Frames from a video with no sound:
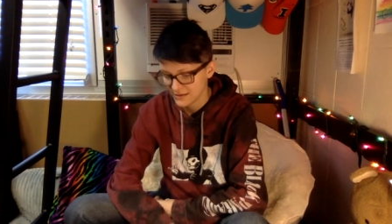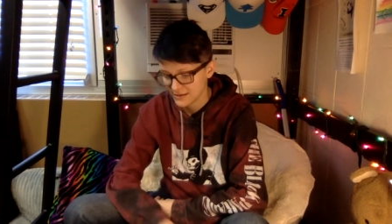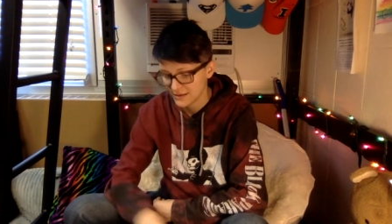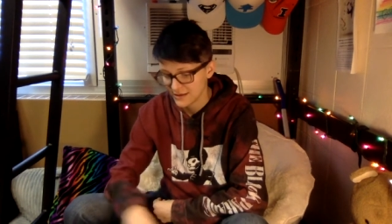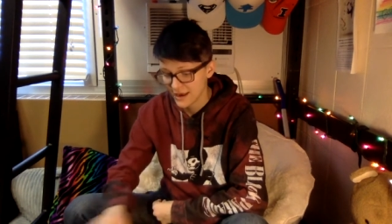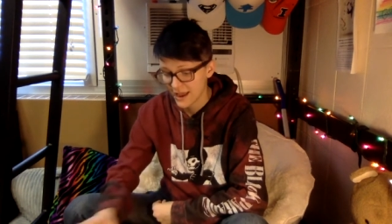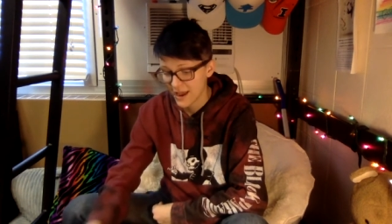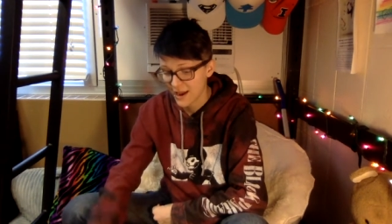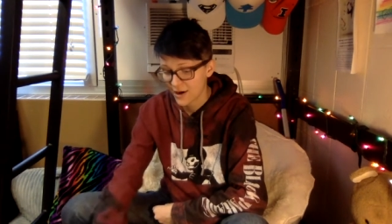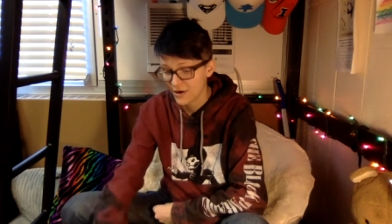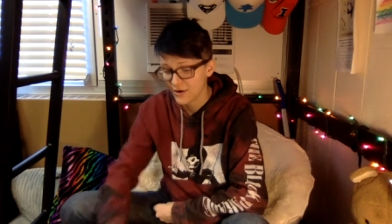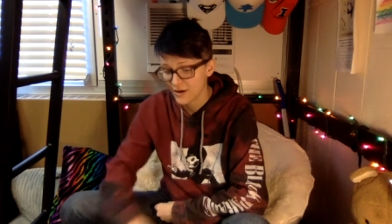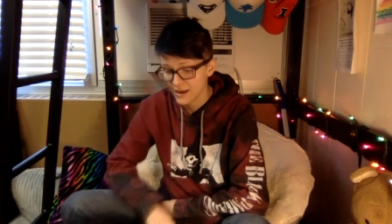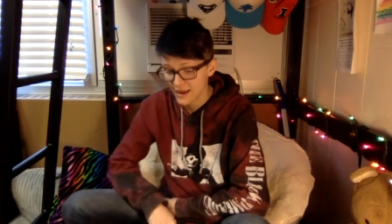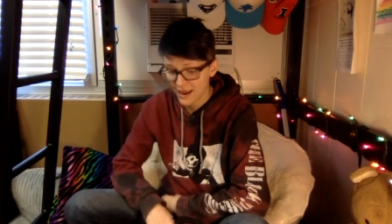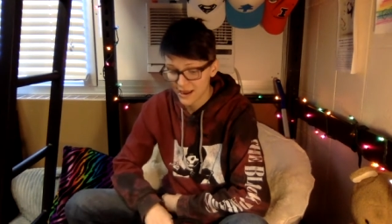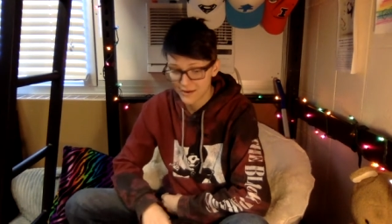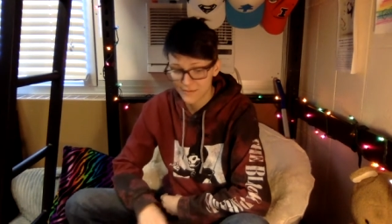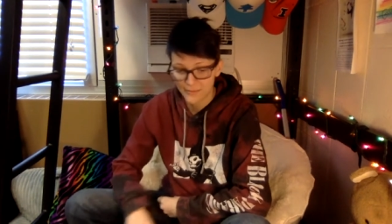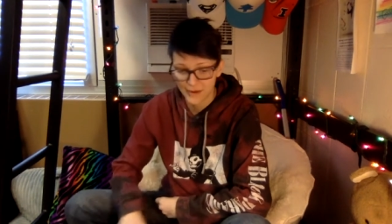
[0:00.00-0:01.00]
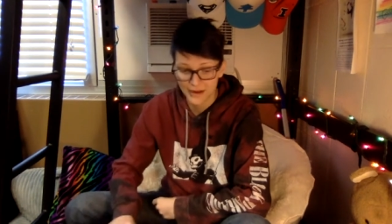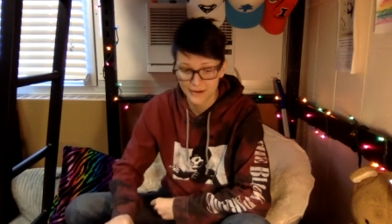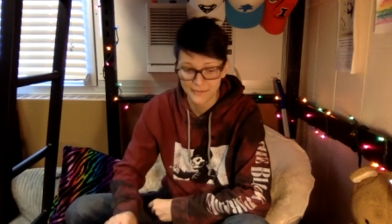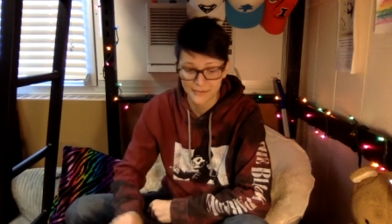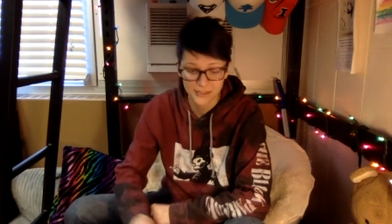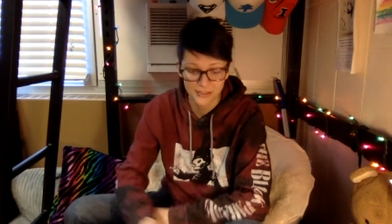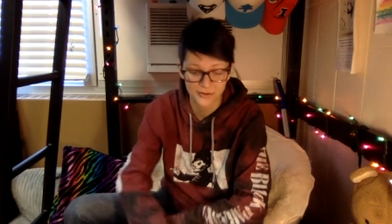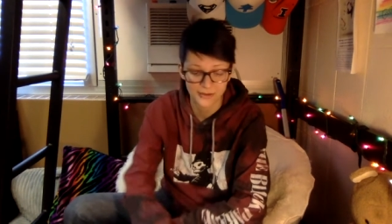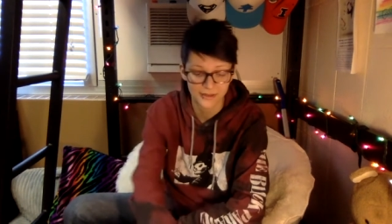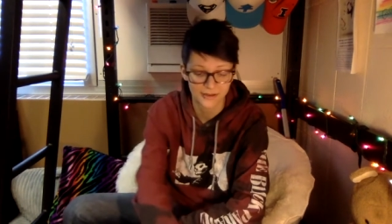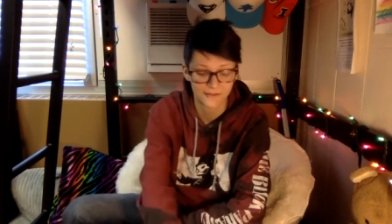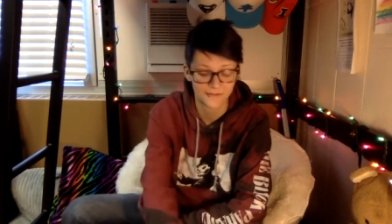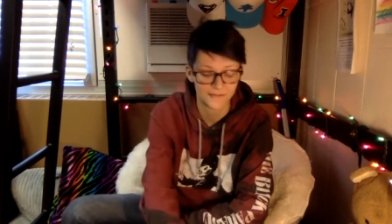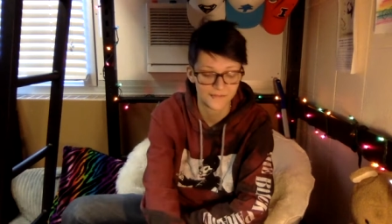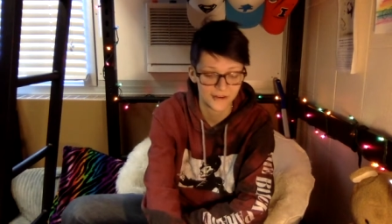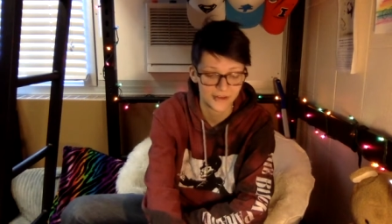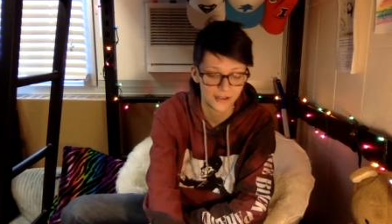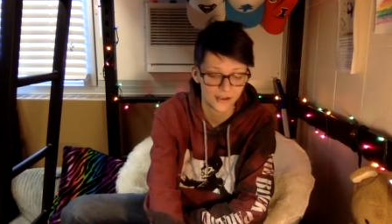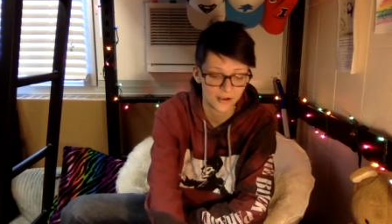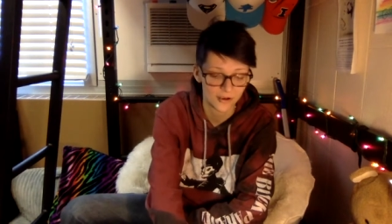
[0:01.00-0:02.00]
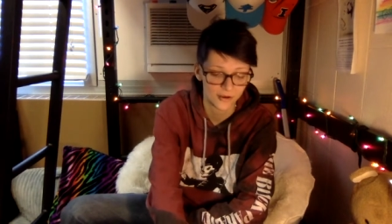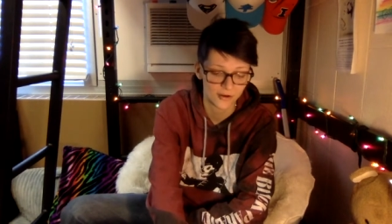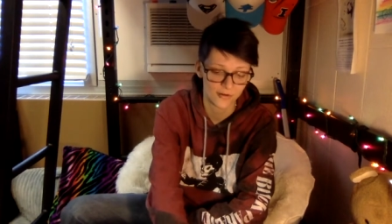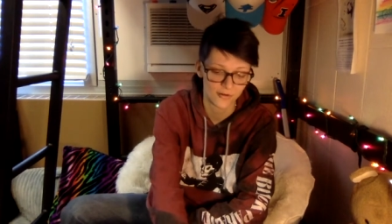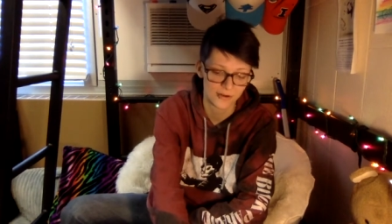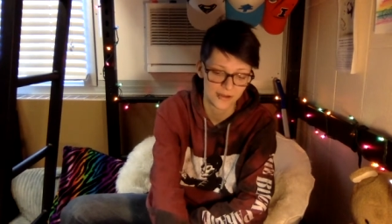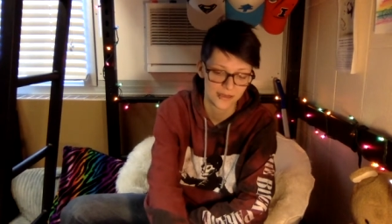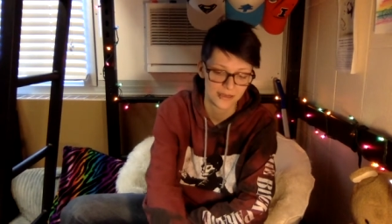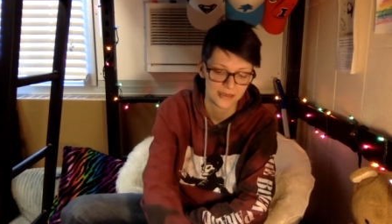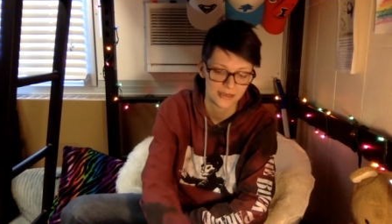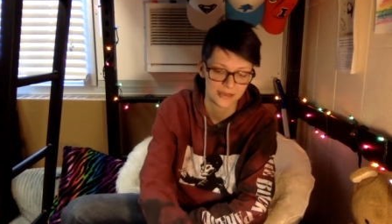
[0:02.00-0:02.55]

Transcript: Now, I might be doing a video